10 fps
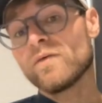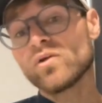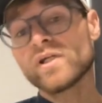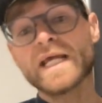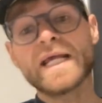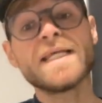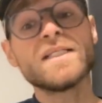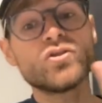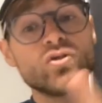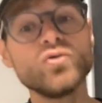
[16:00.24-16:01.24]
I'm looking at
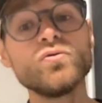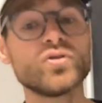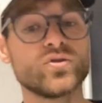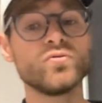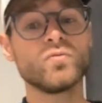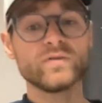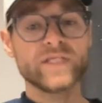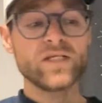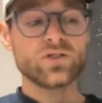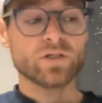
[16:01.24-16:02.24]
a 2 shoe
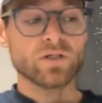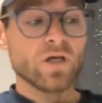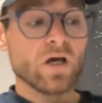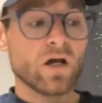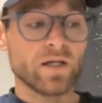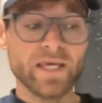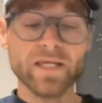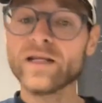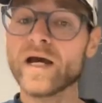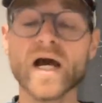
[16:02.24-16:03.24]
rotation,
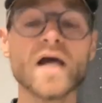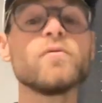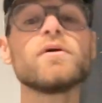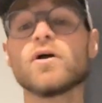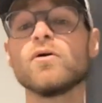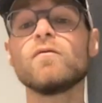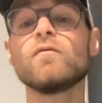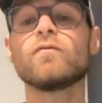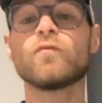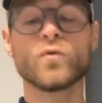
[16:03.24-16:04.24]
again, I would
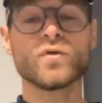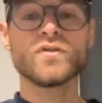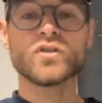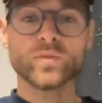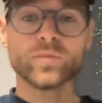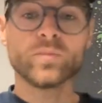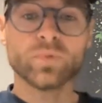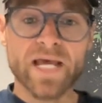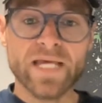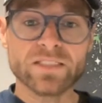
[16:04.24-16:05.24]
go for the Super
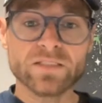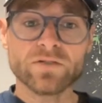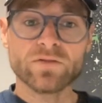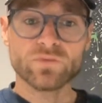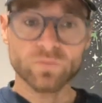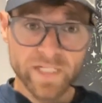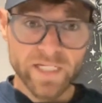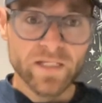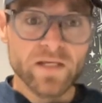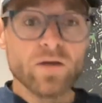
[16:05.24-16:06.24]
Blast 3
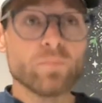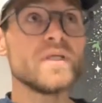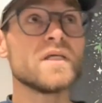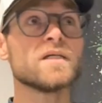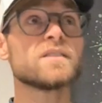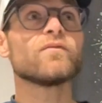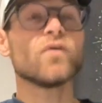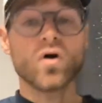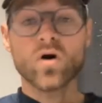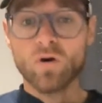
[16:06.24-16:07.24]
because of
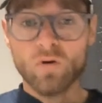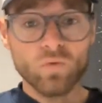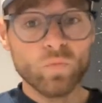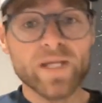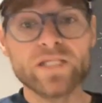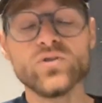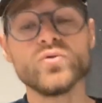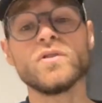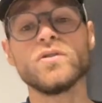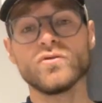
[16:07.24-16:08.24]
all the ways
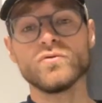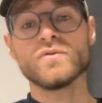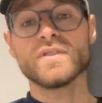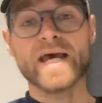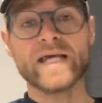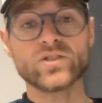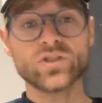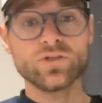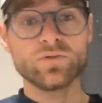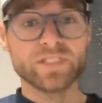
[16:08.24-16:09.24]
you can use that
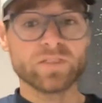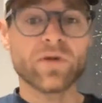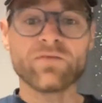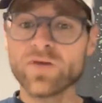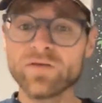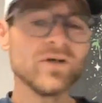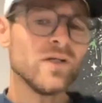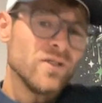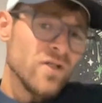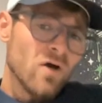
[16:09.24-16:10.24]
shoe. Is it my
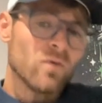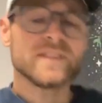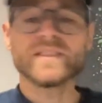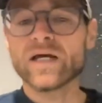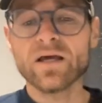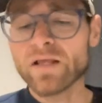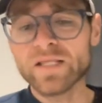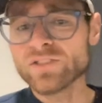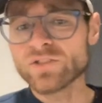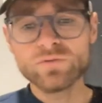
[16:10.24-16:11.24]
favorite? No,
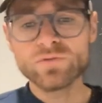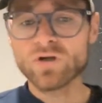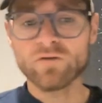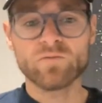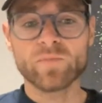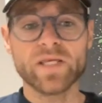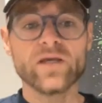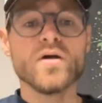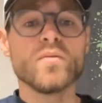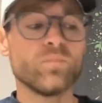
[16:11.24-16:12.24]
it's too soft for me,
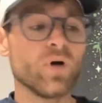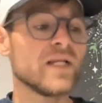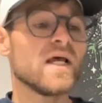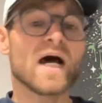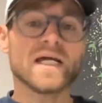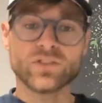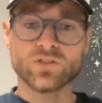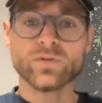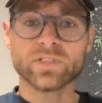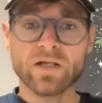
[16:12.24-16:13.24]
but I
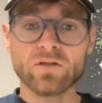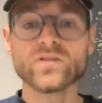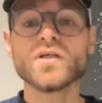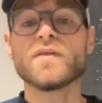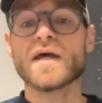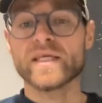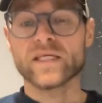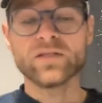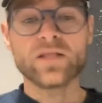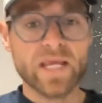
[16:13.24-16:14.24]
do acknowledge that it
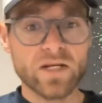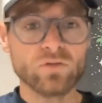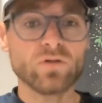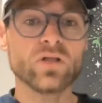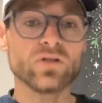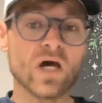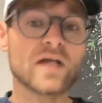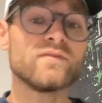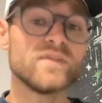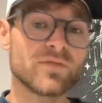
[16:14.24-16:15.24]
can handle a
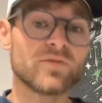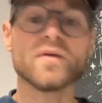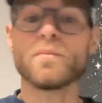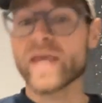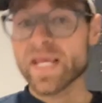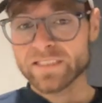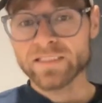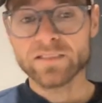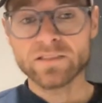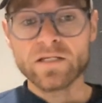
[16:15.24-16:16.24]
lot of different
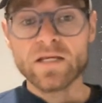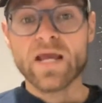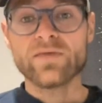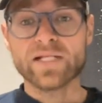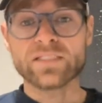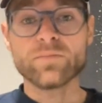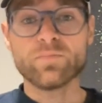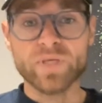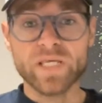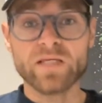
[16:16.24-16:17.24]
paces, and that's a
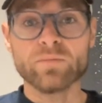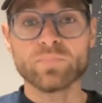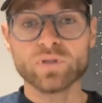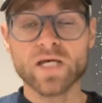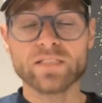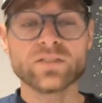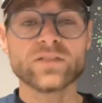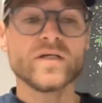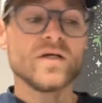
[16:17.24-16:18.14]
big plus.